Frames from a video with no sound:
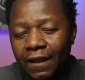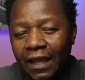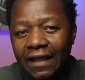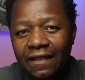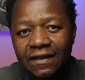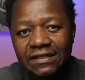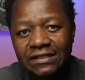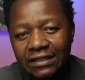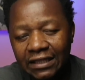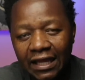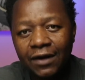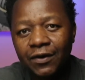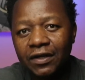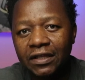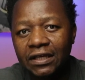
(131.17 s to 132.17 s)
And this
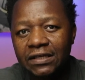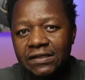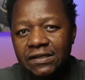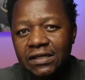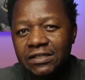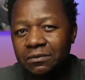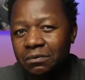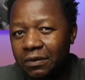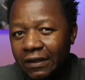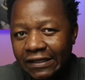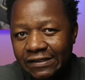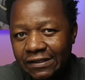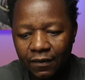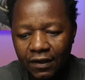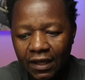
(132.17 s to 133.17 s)
clarity is such a blessing.